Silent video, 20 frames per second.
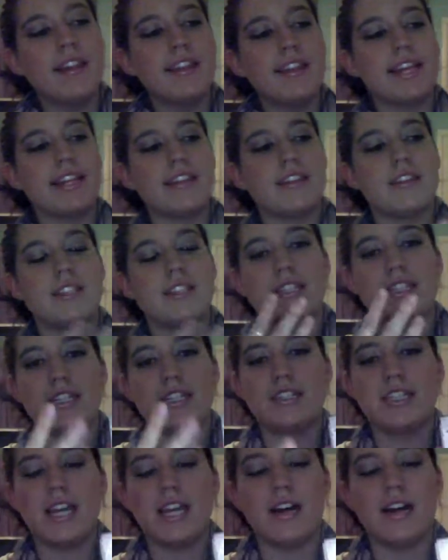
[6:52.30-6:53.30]
Like, the
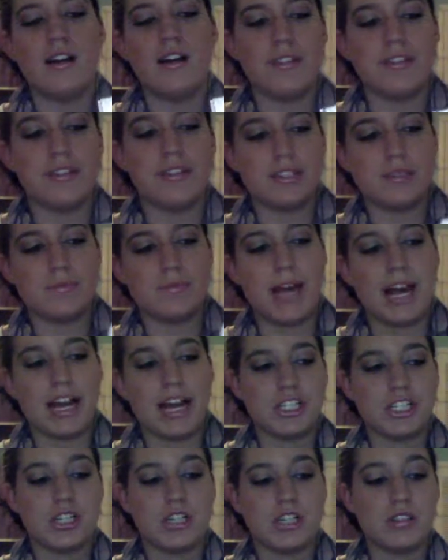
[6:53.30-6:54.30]
detail on this
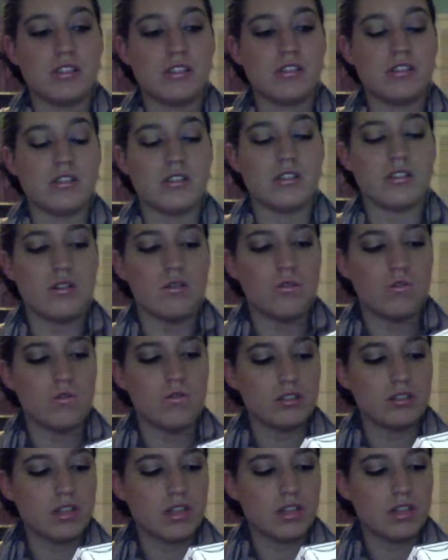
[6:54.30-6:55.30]
packaging is so
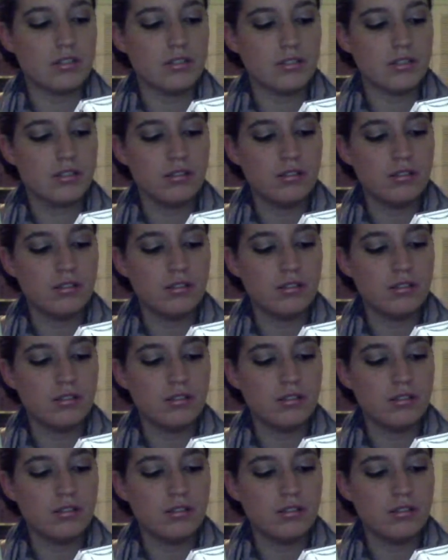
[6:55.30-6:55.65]
gorgeous.